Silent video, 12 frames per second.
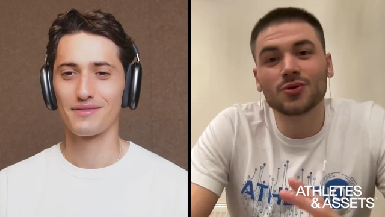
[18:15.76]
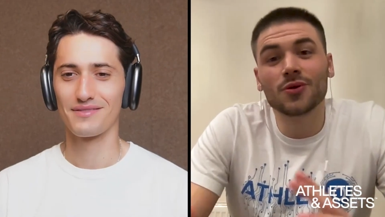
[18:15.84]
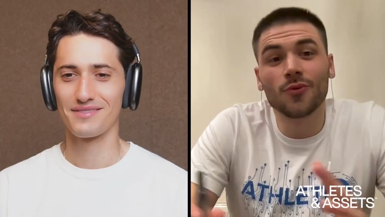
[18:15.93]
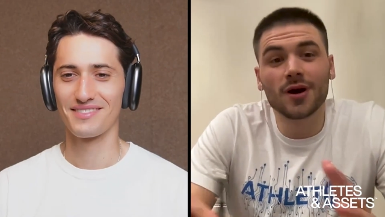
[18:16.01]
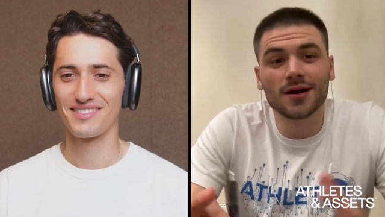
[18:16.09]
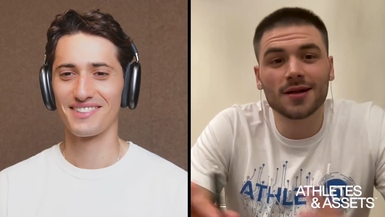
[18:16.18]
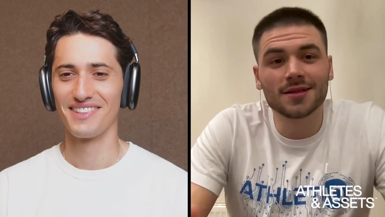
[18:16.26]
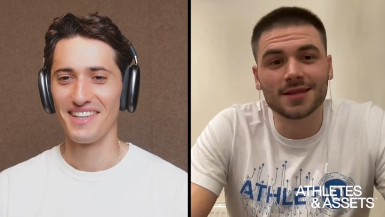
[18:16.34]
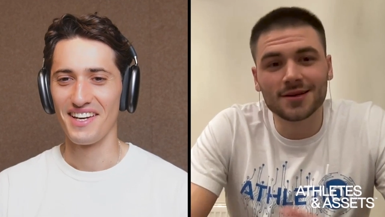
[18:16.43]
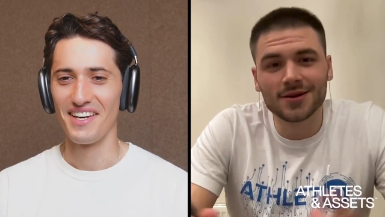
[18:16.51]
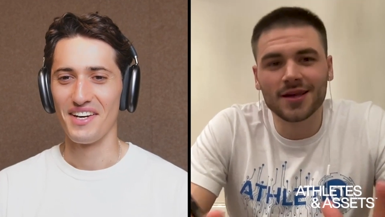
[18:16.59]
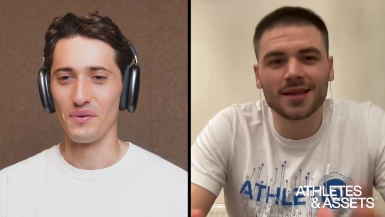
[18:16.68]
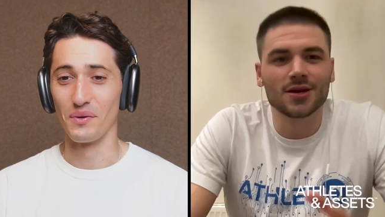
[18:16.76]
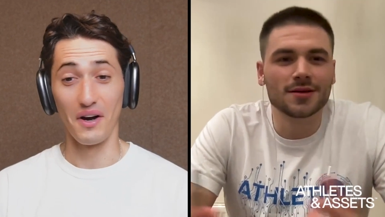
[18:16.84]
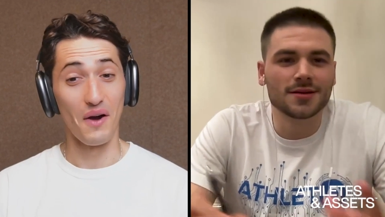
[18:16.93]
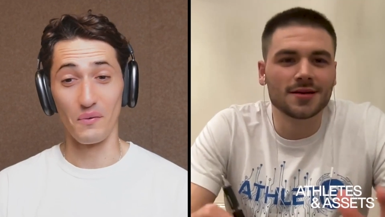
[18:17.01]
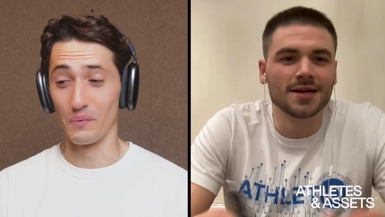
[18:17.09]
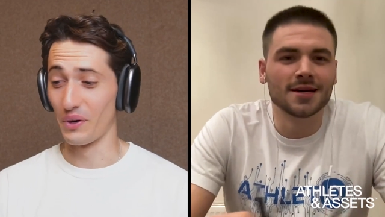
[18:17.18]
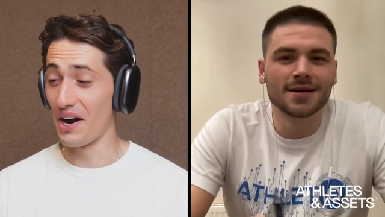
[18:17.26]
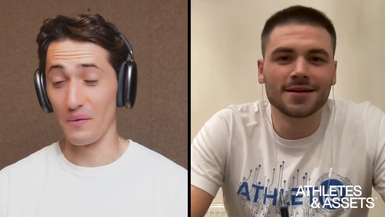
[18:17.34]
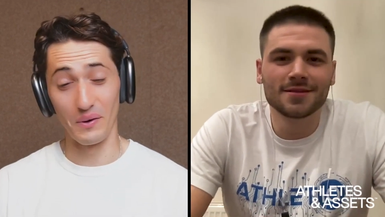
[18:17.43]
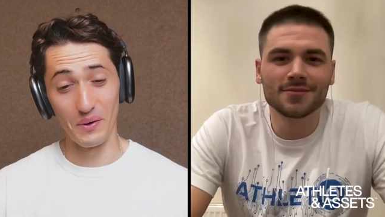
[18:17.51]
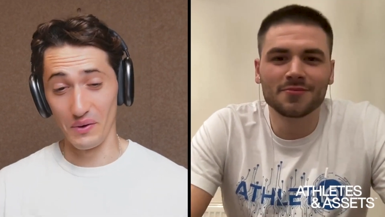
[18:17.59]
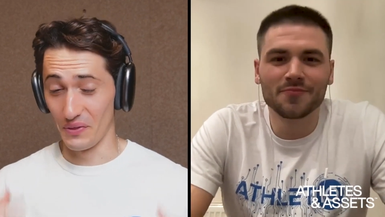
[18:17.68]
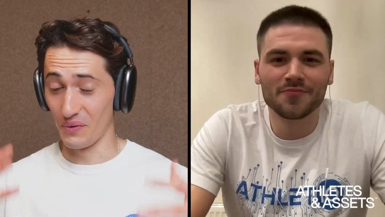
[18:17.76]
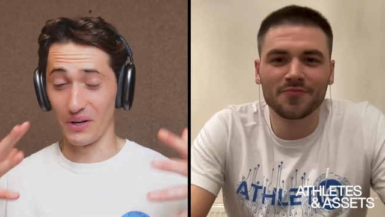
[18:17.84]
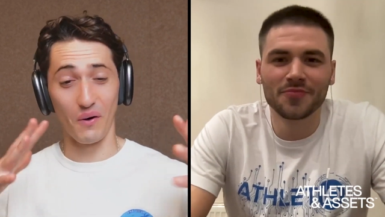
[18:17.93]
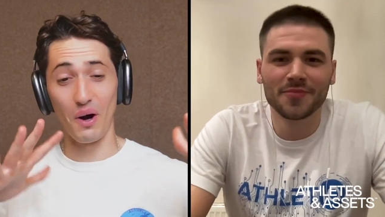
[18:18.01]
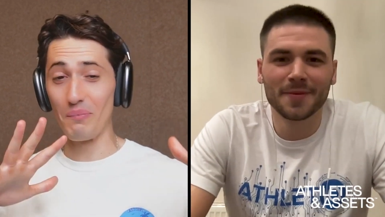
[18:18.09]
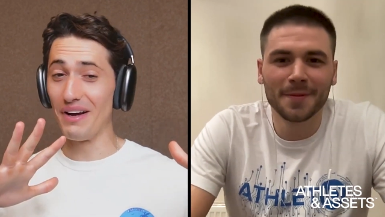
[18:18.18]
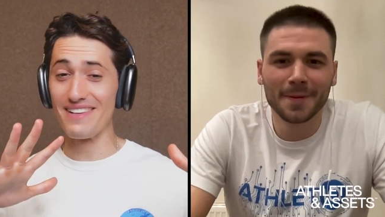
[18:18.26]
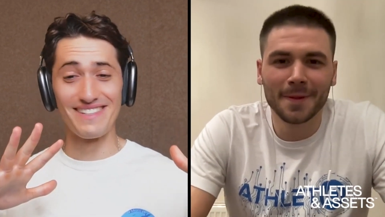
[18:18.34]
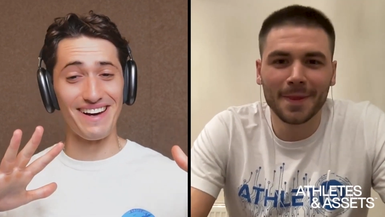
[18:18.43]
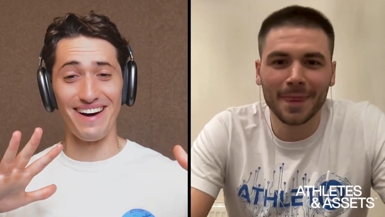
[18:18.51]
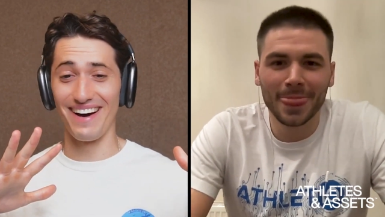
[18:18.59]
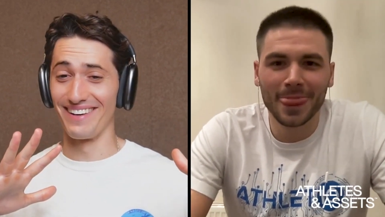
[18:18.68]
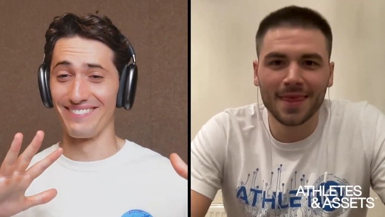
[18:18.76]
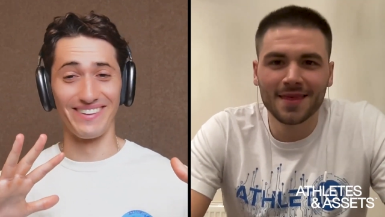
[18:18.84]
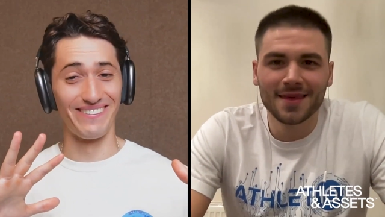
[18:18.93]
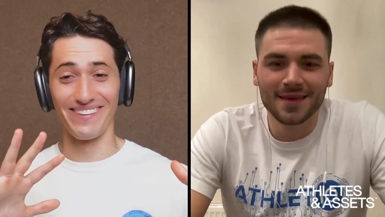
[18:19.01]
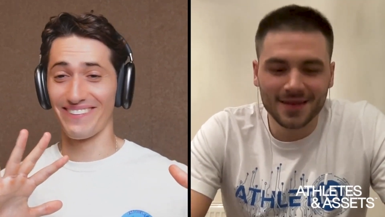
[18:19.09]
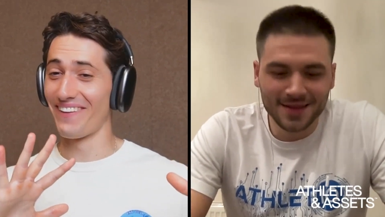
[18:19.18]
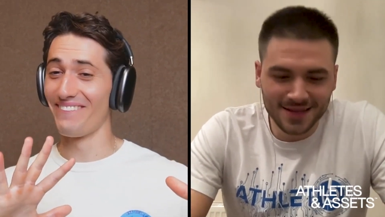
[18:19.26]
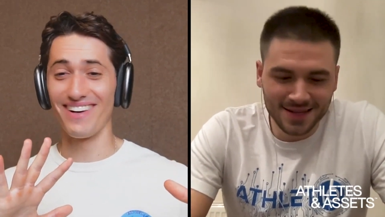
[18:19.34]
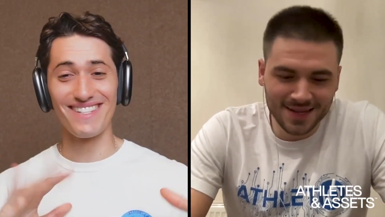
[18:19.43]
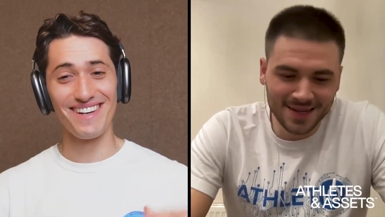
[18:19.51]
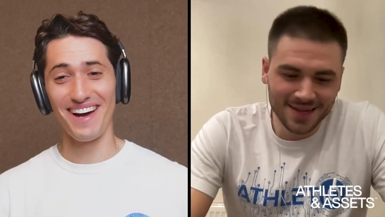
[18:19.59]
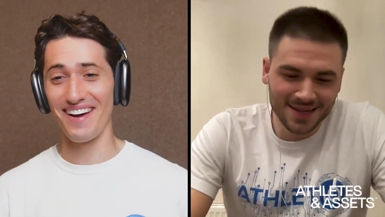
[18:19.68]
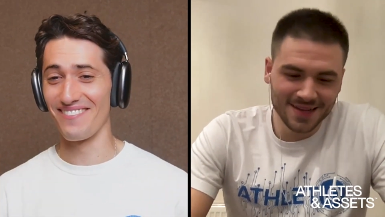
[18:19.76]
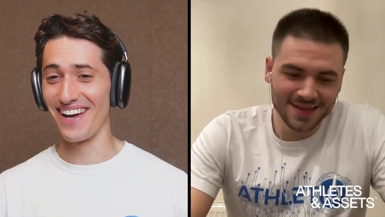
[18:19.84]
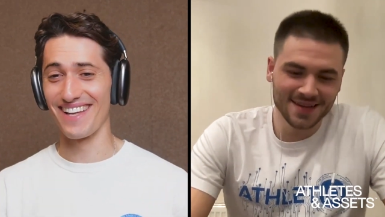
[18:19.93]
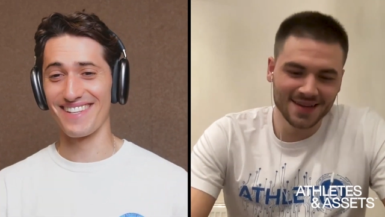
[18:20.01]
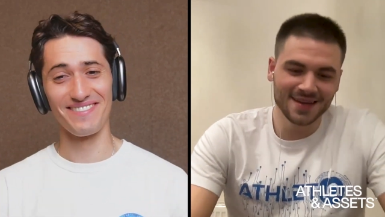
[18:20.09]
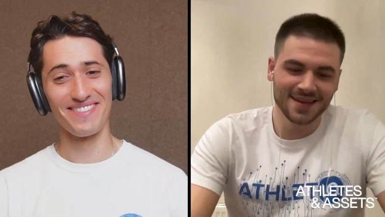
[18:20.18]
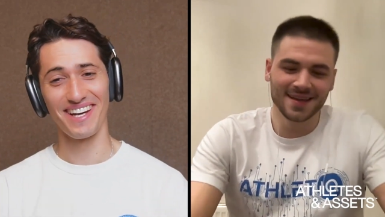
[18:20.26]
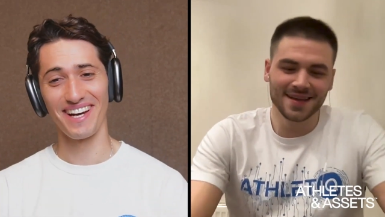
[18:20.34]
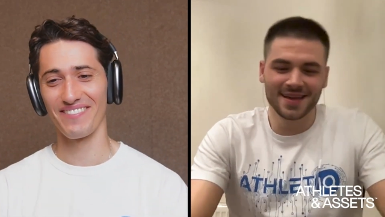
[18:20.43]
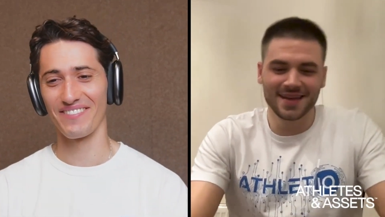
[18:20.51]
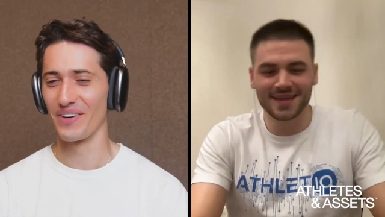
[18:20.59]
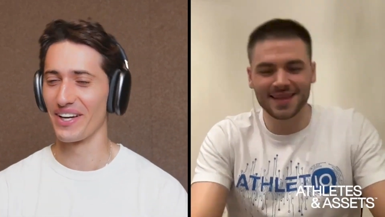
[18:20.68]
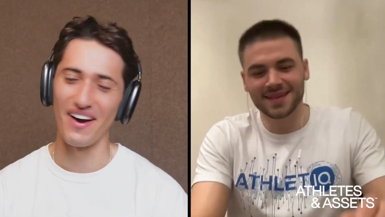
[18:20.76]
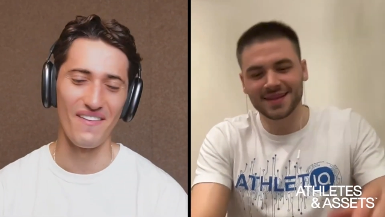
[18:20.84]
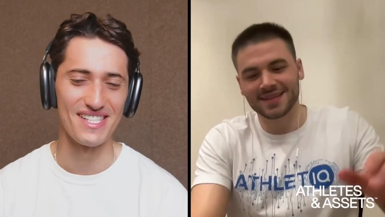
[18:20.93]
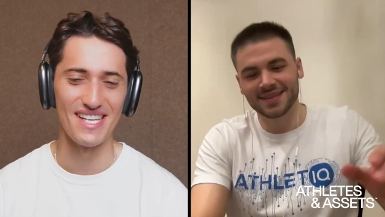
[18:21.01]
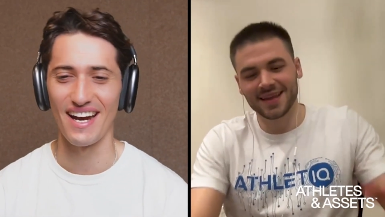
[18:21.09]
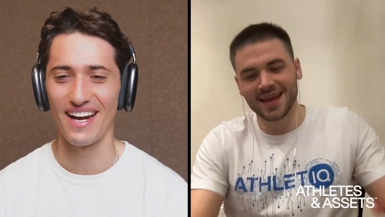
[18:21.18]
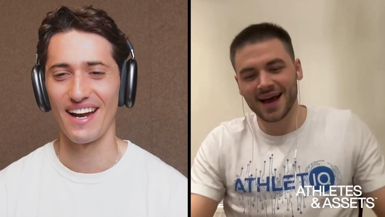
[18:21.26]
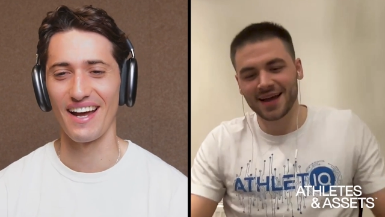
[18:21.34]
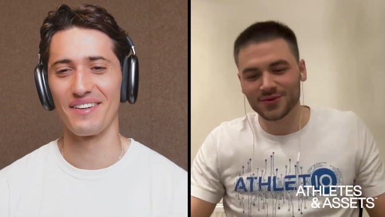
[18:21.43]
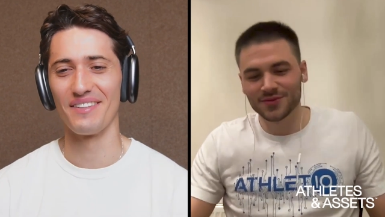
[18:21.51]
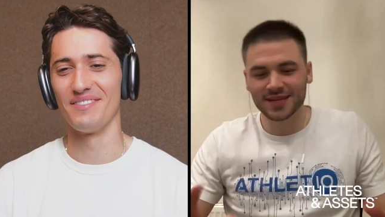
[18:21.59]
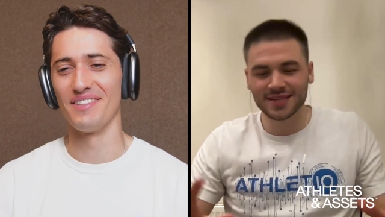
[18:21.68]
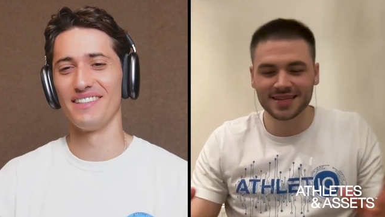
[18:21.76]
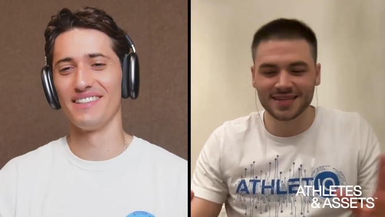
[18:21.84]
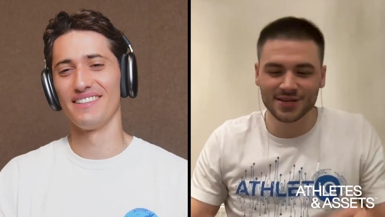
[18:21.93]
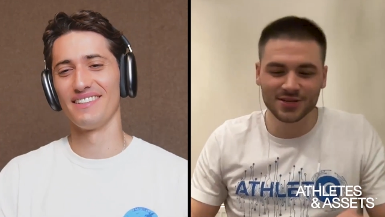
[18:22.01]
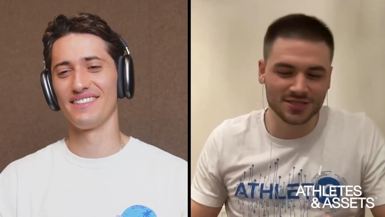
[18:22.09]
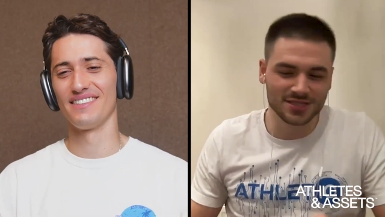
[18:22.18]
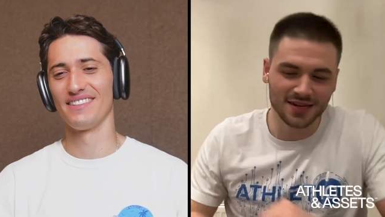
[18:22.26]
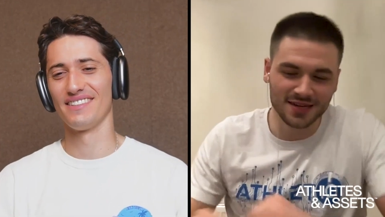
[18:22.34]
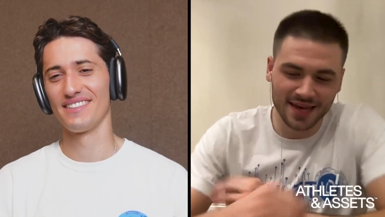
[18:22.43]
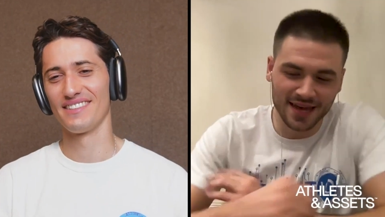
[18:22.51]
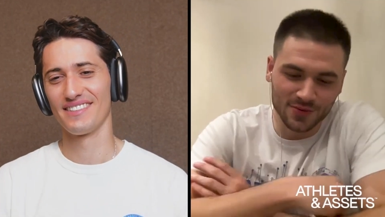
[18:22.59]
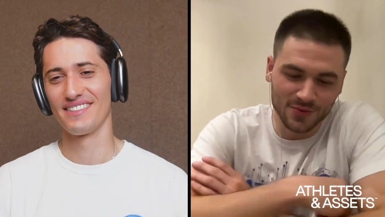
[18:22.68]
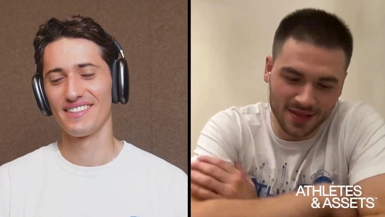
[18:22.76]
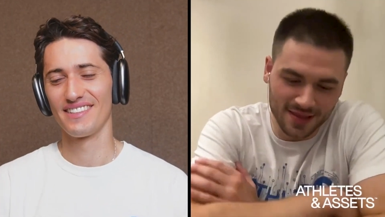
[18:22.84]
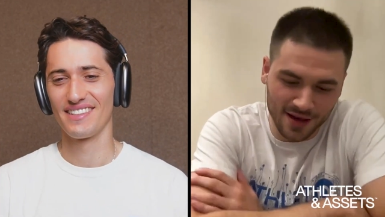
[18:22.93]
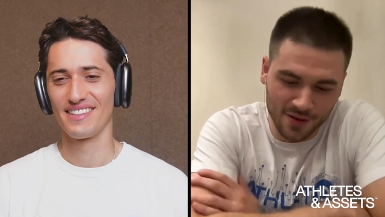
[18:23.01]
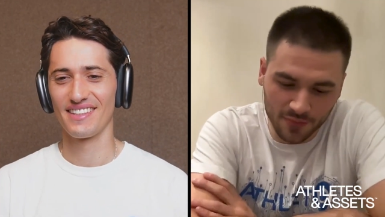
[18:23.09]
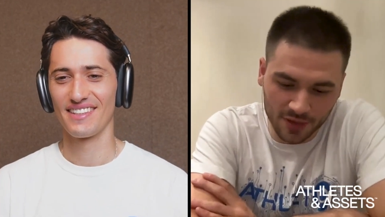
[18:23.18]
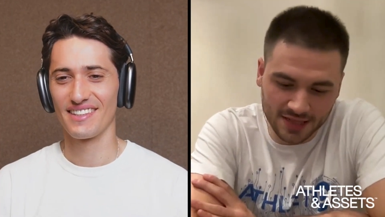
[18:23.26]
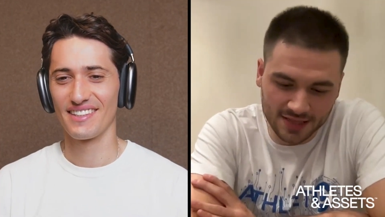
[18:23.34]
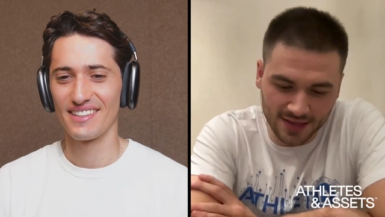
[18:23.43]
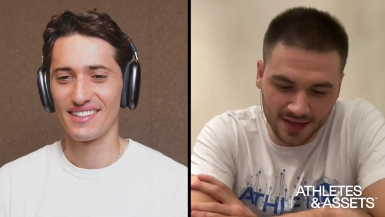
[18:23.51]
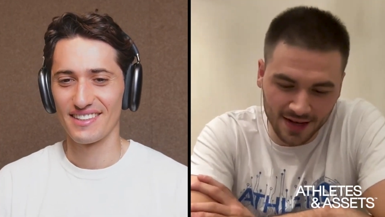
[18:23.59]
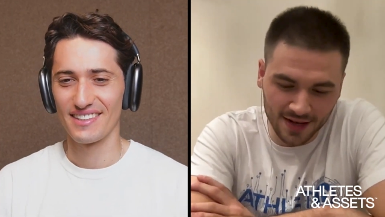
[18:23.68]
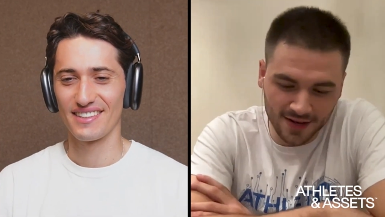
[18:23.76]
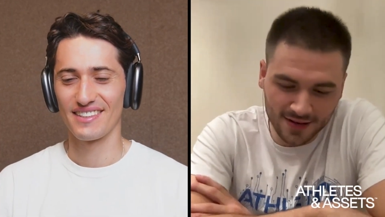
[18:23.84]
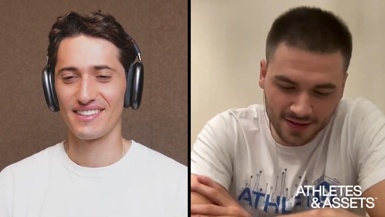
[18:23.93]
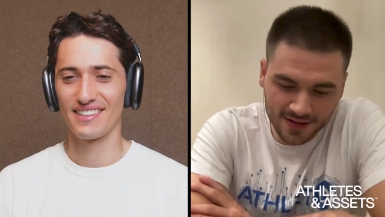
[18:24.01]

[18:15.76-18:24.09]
Speaker 1: doing
Speaker 2: well, and they're getting we're on, we're on, we're, the record button's on. The record button's on, Matt. So be careful. We can always the, edit it. Yeah, out. I don't
Speaker 1: think the deal's done yet with them, but uh,